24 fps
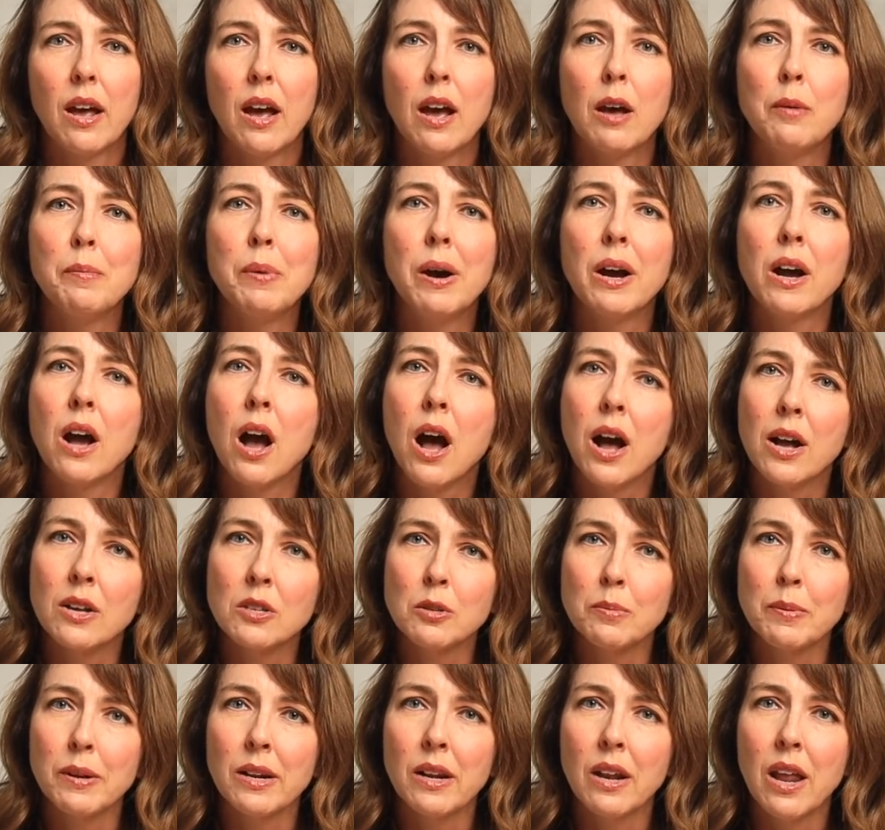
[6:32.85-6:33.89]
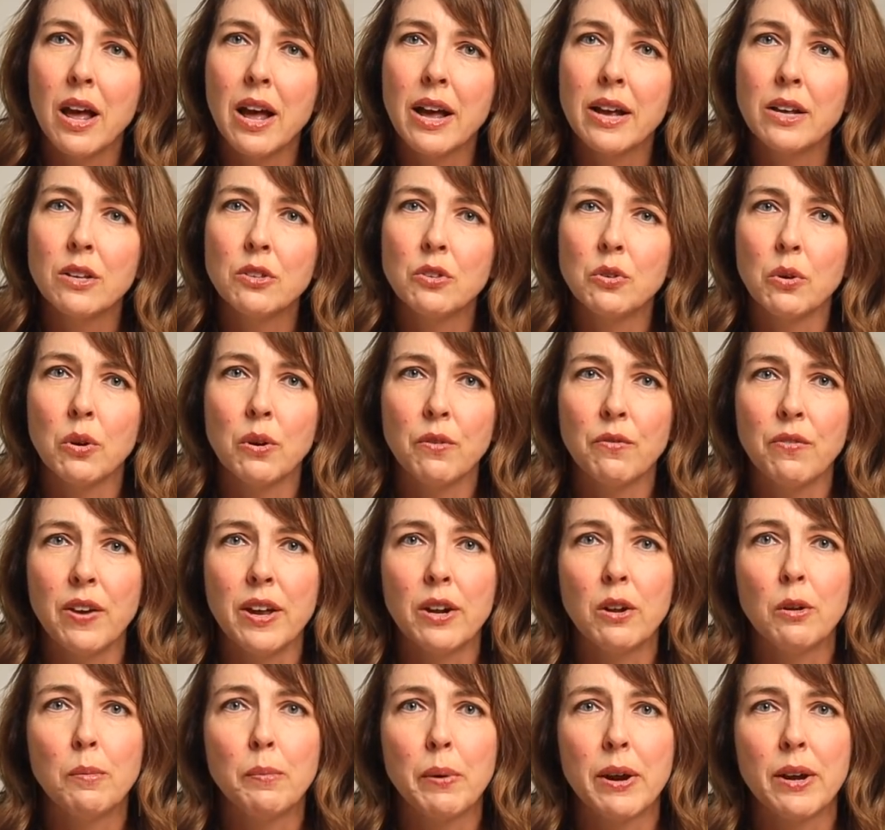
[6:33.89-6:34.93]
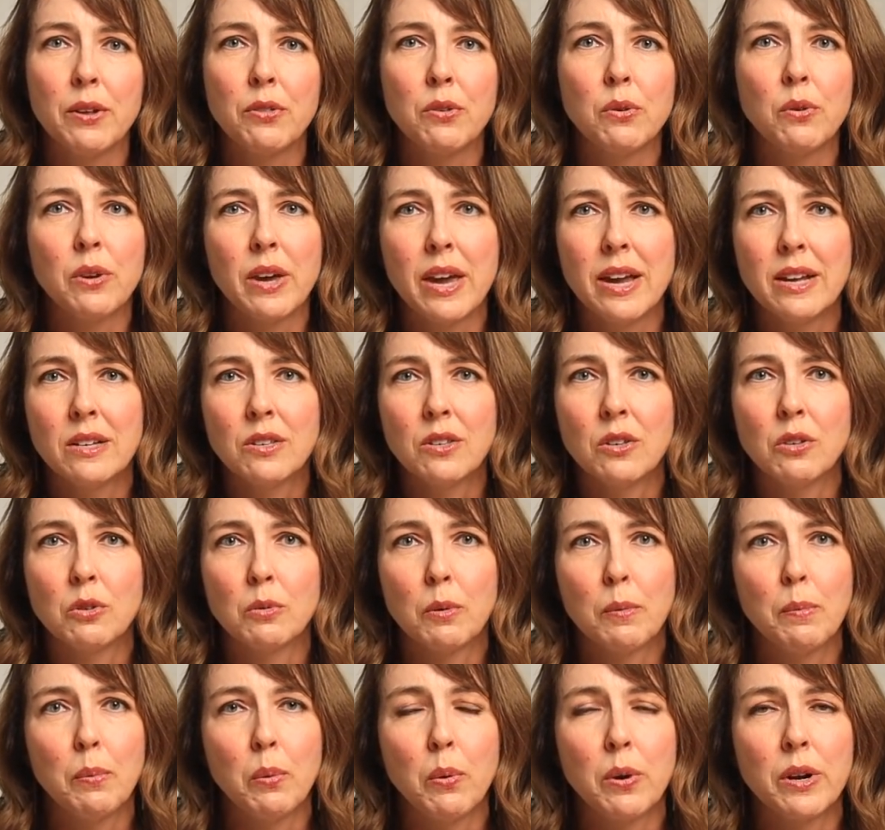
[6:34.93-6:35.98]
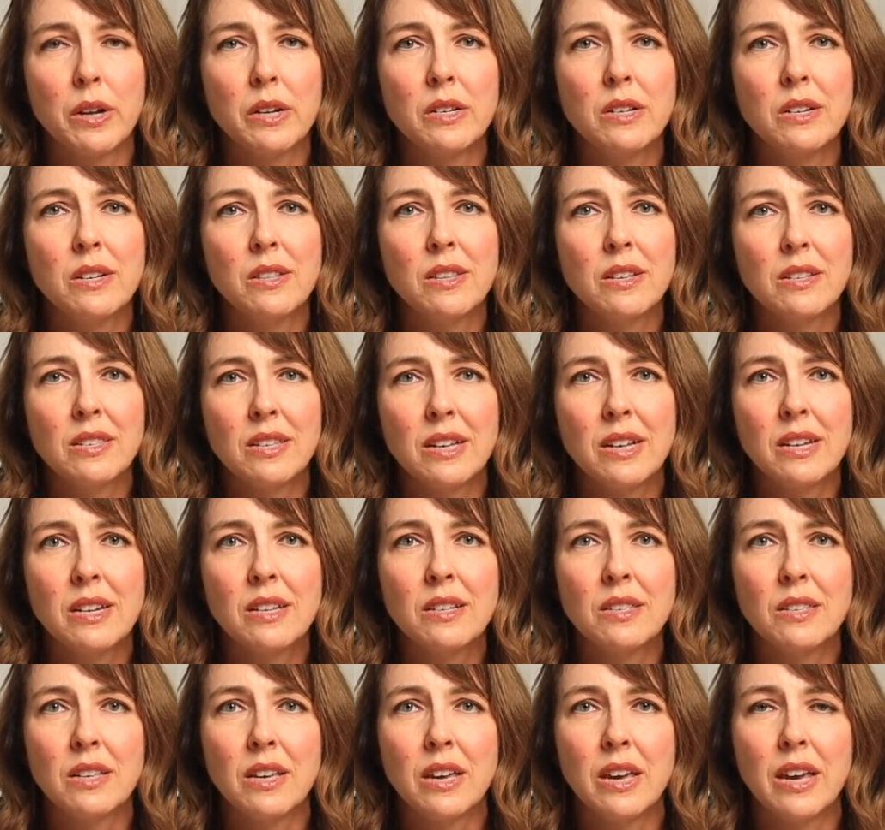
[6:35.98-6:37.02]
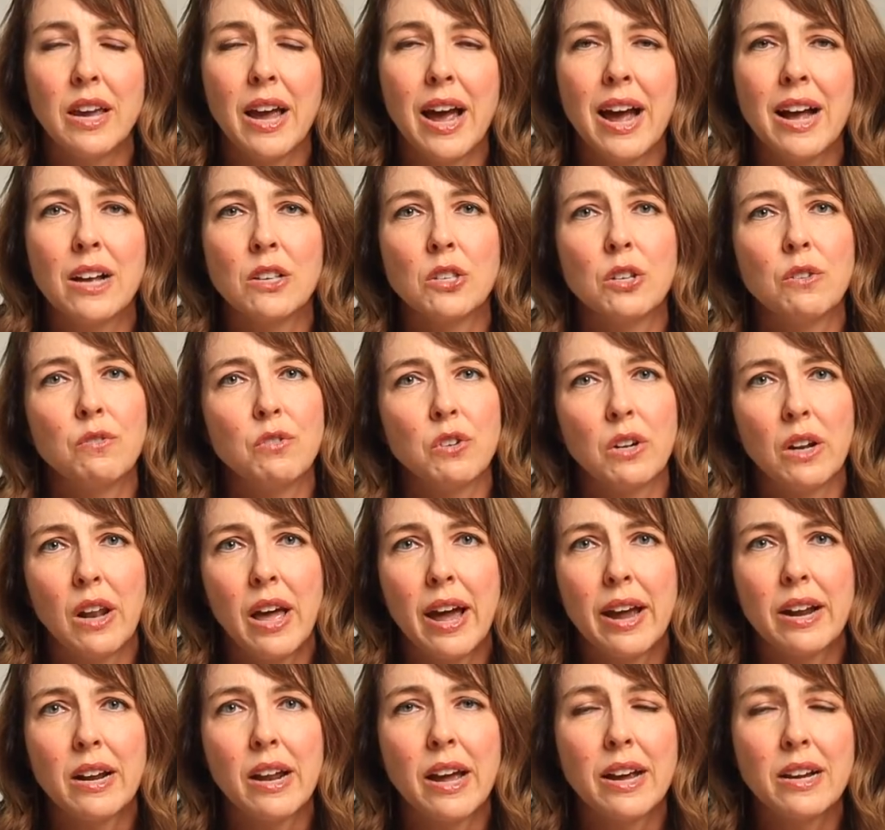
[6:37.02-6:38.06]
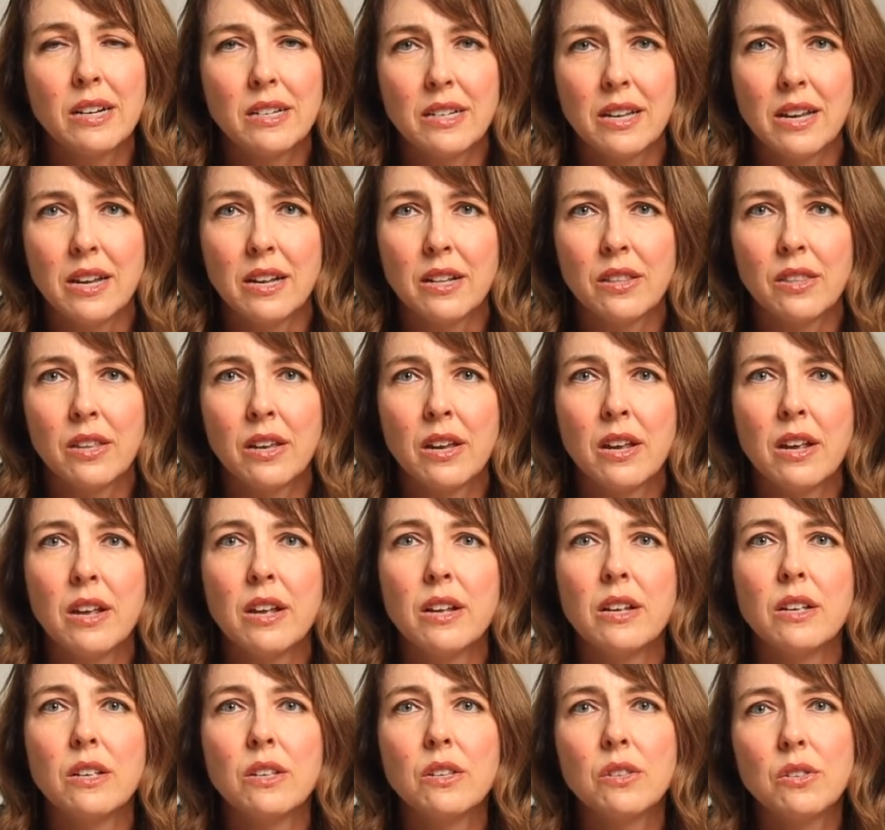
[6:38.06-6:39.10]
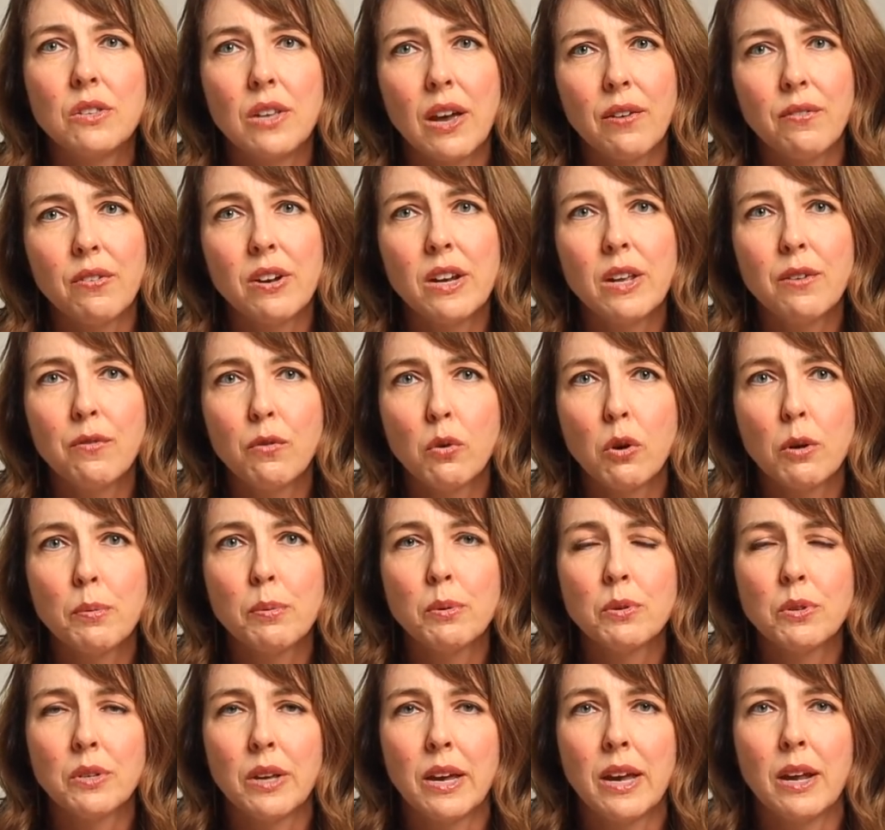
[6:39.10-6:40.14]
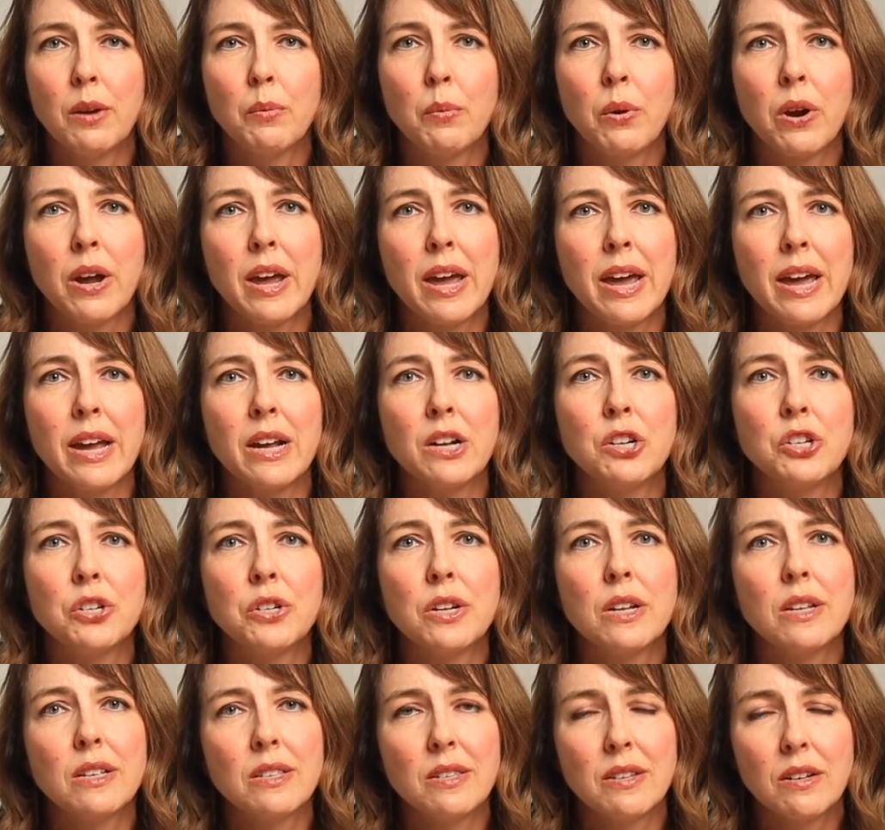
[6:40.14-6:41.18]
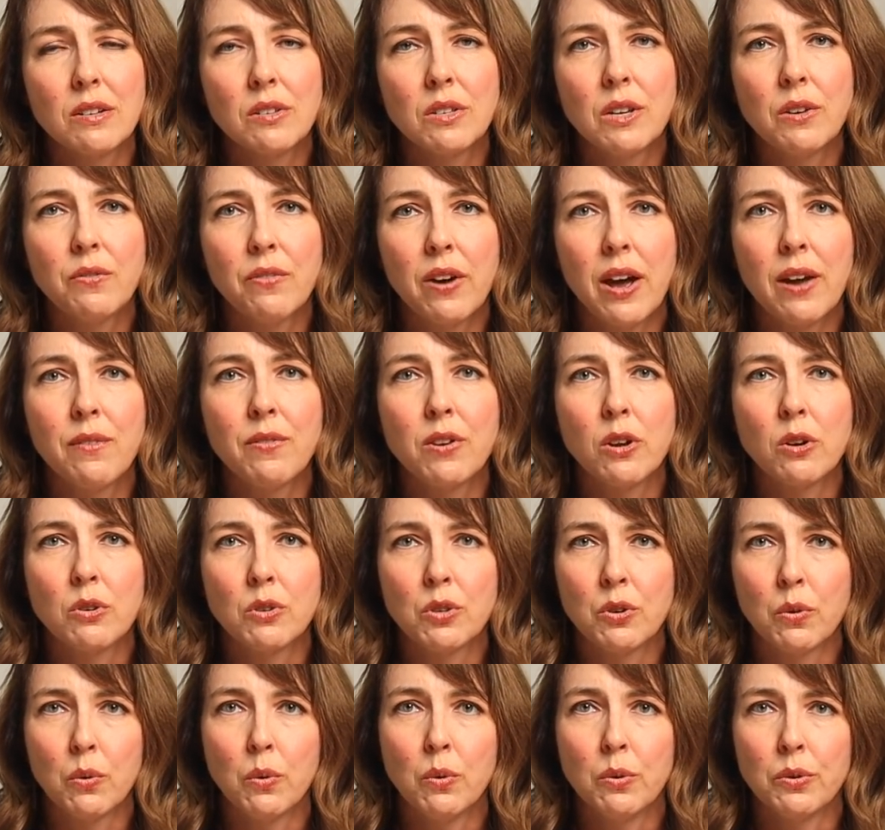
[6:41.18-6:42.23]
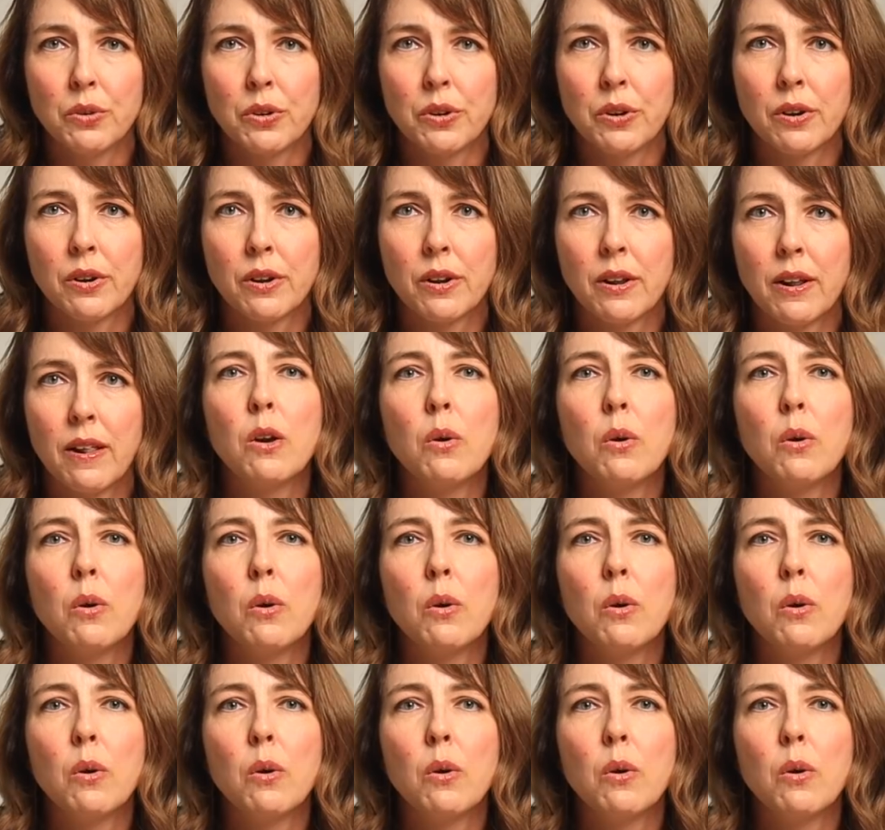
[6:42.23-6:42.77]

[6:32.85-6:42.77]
Among hospitalized or fatal breakthrough cases reported to the CDC as of July 19th, 74% were aged 65 years or older.